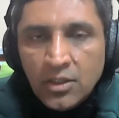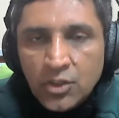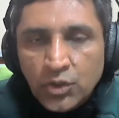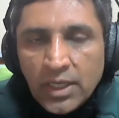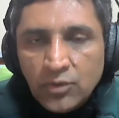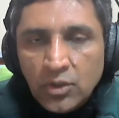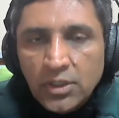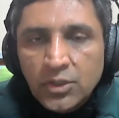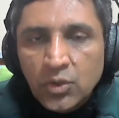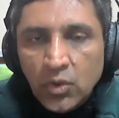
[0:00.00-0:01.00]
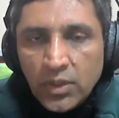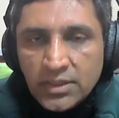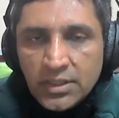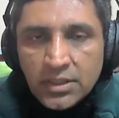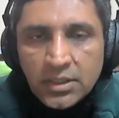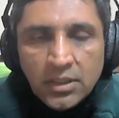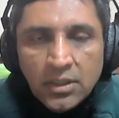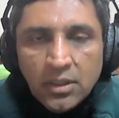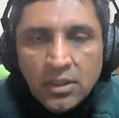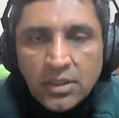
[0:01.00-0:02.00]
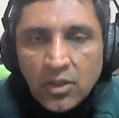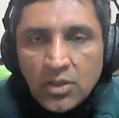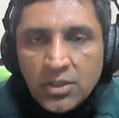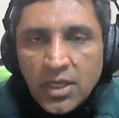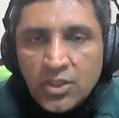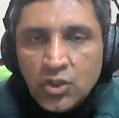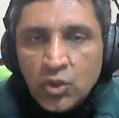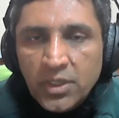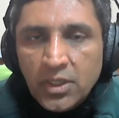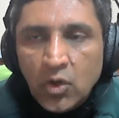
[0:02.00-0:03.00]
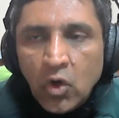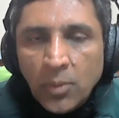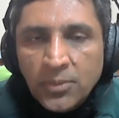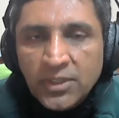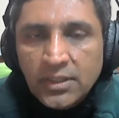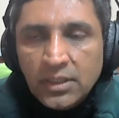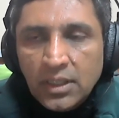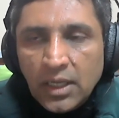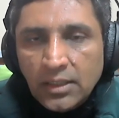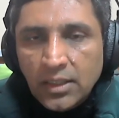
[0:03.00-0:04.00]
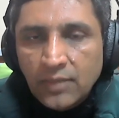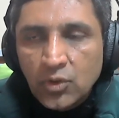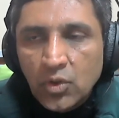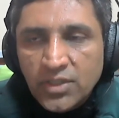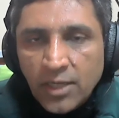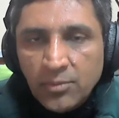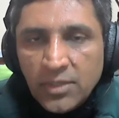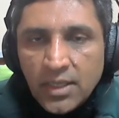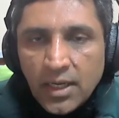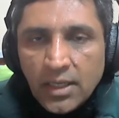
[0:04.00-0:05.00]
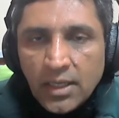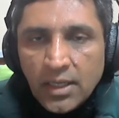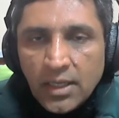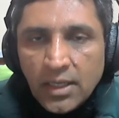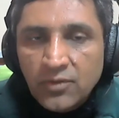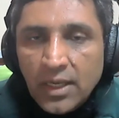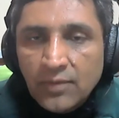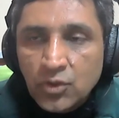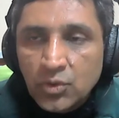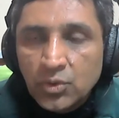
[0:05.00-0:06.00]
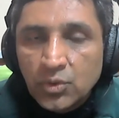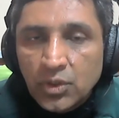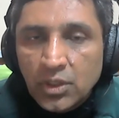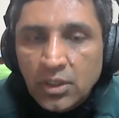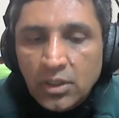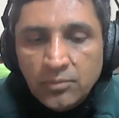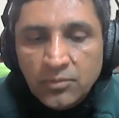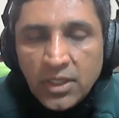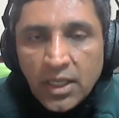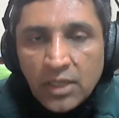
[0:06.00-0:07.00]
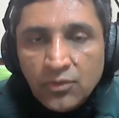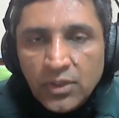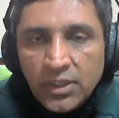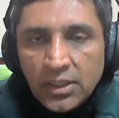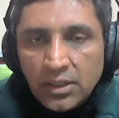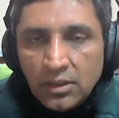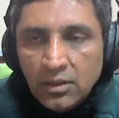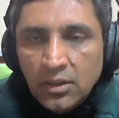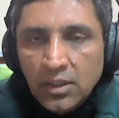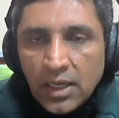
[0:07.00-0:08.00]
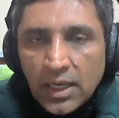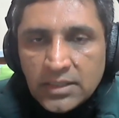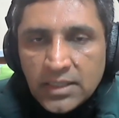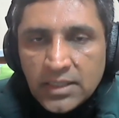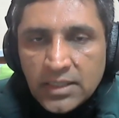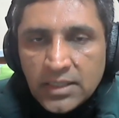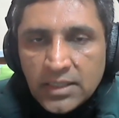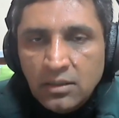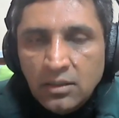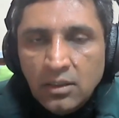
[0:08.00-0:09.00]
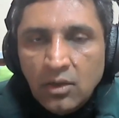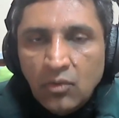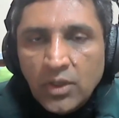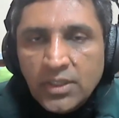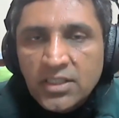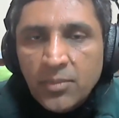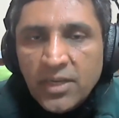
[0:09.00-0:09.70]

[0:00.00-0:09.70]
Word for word: So they have to learn to coexist. Technology has to be co-opted and they have to go side by side, but we have to um, carefully assess what is the